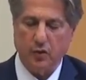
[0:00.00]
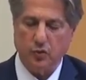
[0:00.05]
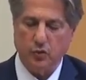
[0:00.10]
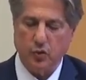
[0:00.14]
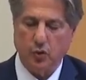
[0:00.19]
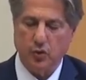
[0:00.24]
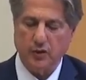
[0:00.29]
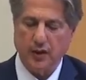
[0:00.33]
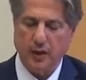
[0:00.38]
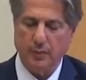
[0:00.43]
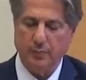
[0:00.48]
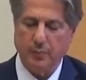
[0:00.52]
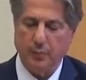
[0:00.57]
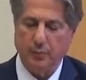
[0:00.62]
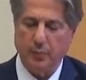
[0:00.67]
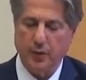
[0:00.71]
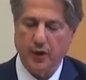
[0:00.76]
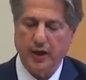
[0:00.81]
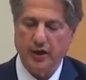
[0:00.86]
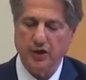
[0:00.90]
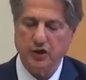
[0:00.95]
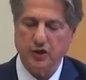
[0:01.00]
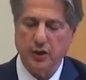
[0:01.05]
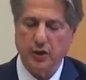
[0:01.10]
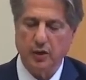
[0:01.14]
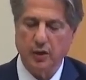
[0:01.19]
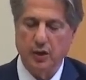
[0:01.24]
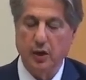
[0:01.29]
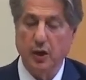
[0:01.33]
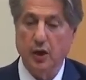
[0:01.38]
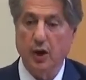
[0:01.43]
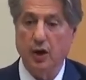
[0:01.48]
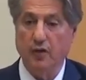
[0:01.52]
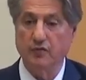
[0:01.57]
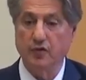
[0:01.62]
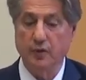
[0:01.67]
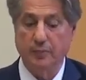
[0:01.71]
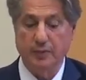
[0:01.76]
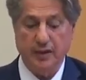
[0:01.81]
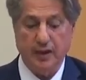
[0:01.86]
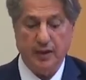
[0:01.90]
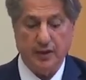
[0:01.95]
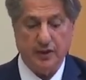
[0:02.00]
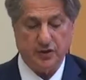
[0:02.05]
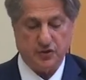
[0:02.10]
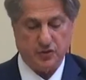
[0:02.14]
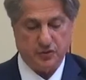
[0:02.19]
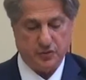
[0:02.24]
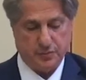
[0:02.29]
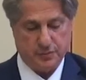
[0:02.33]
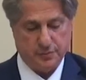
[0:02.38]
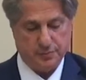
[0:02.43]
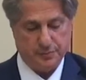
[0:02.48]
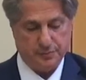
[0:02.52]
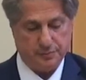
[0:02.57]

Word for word: total population of the Middle East.